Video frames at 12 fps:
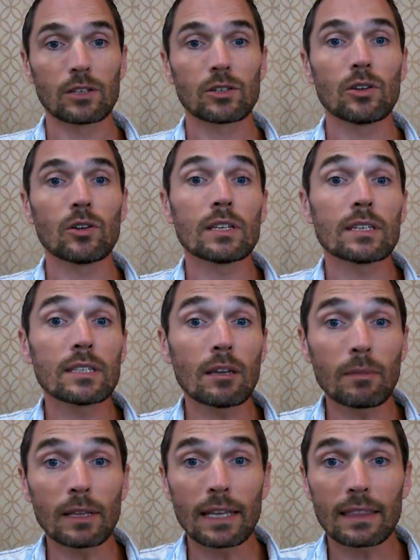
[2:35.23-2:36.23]
So you can
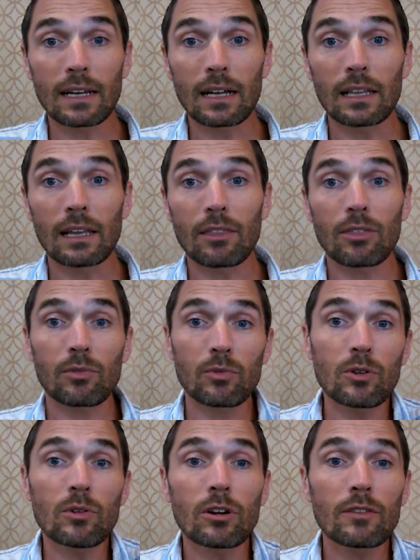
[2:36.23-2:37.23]
stimulate the clit
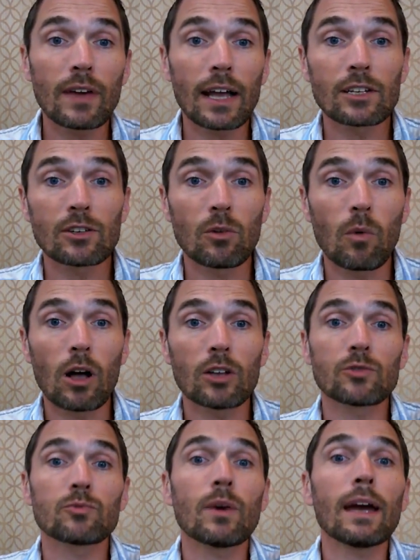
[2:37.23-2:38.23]
through her vaginal
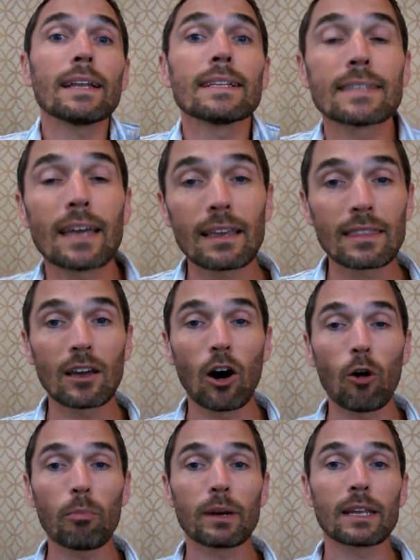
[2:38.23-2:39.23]
walls right inside the
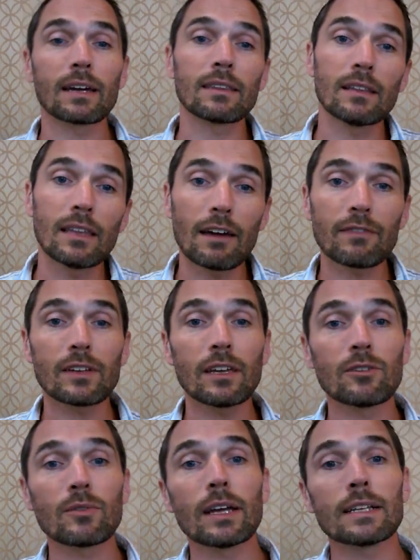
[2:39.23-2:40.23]
opening on the left
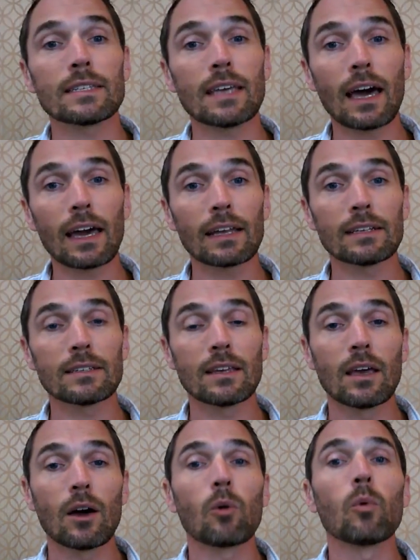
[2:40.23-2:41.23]
and right sides
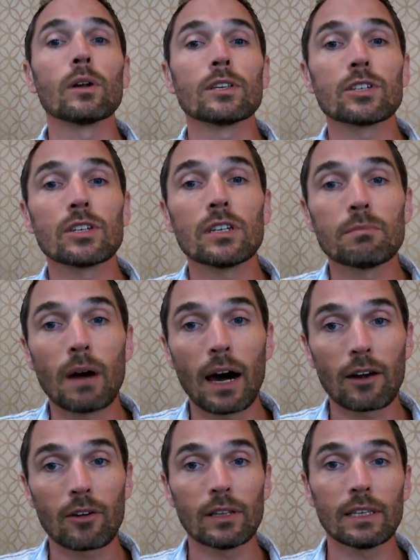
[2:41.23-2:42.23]
once she's
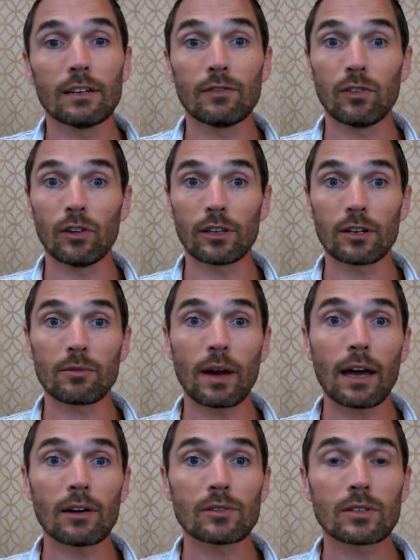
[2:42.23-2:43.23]
moderately to fully
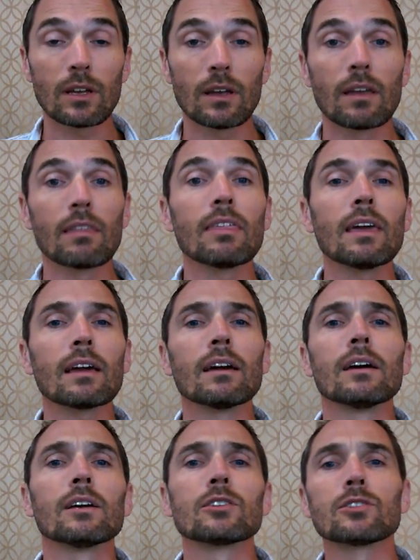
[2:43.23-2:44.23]
aroused. Think
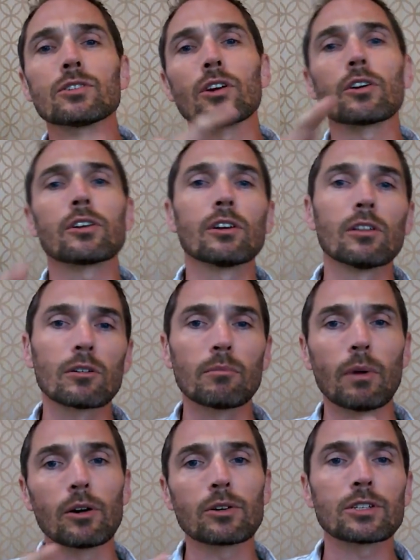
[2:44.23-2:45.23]
circular
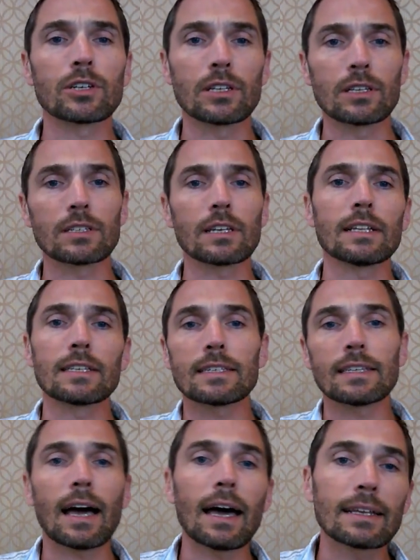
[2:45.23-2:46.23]
motions and
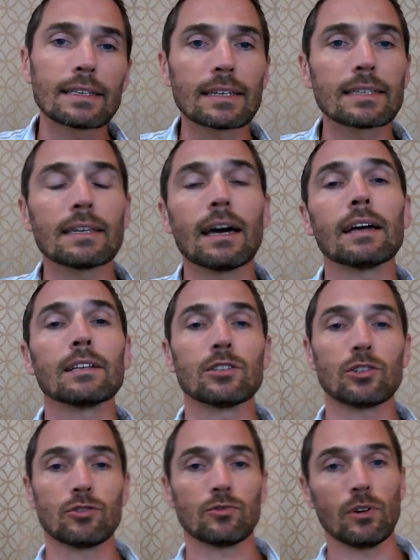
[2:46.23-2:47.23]
side-to-side
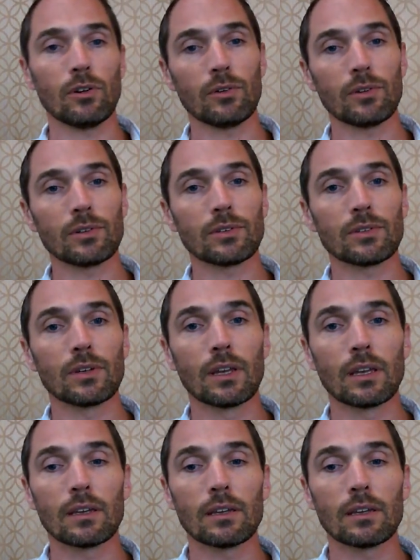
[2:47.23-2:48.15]
strokes.